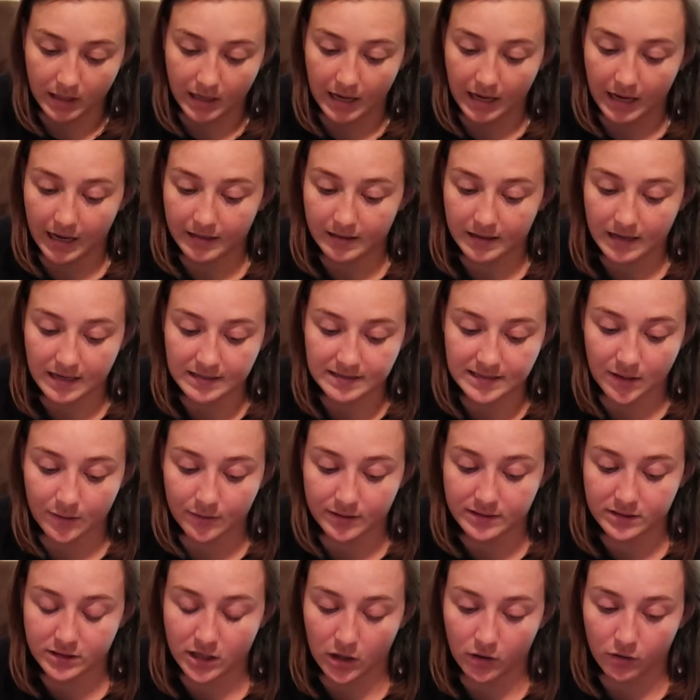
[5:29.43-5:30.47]
And that's how
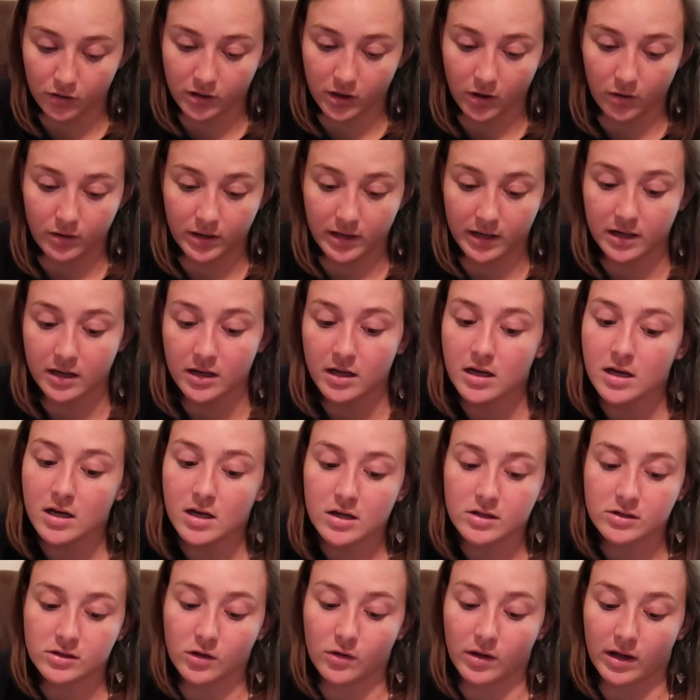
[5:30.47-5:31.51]
it's color coded.
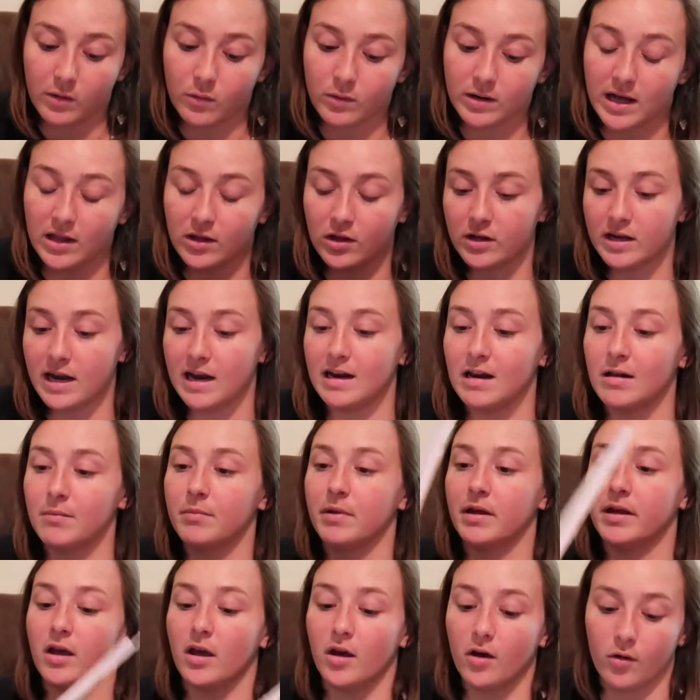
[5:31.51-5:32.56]
So like when I look at it, I'm
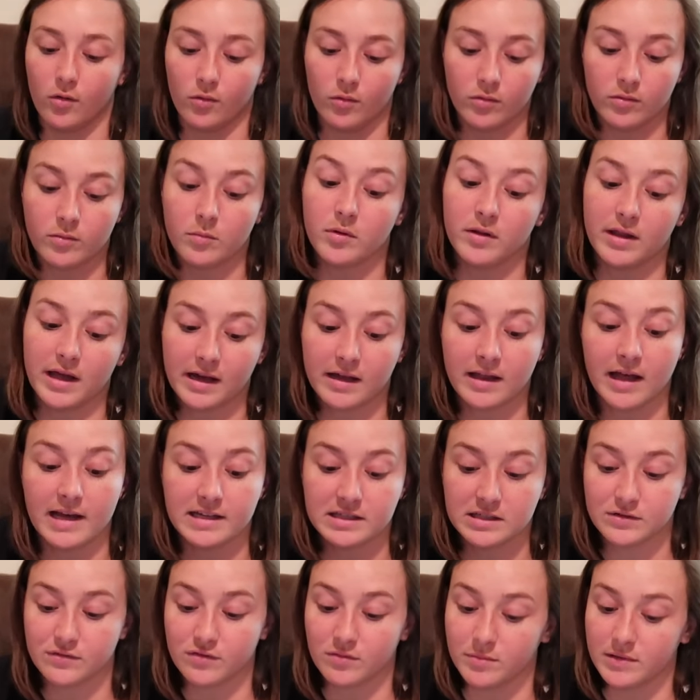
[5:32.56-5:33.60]
like, oh, well that
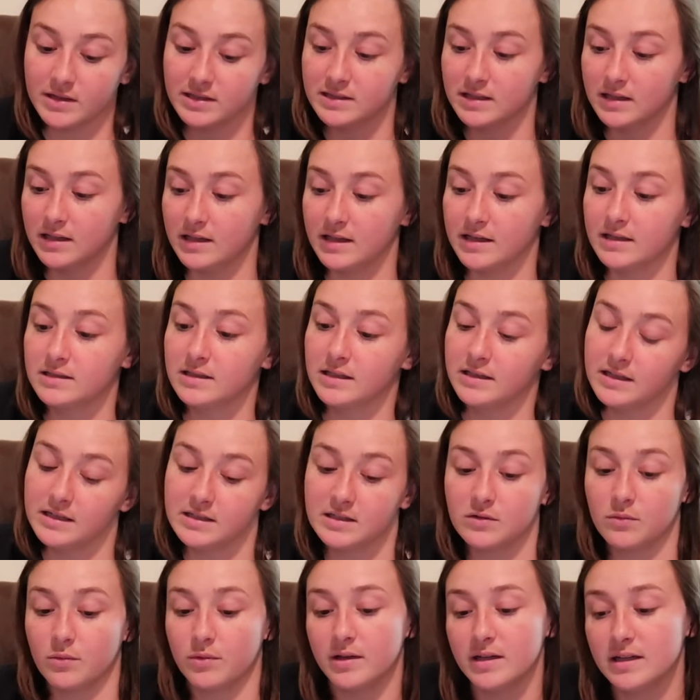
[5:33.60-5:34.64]
class is from this to this, and
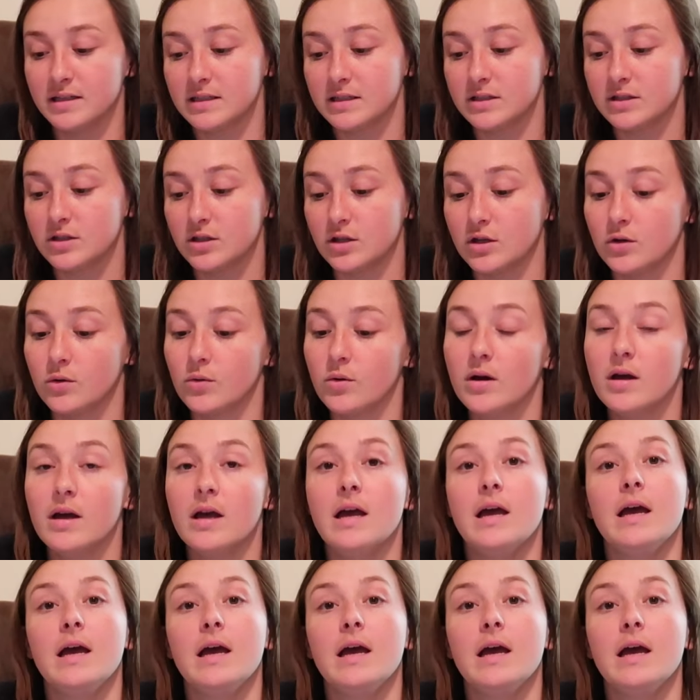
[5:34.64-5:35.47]
this is when this is due.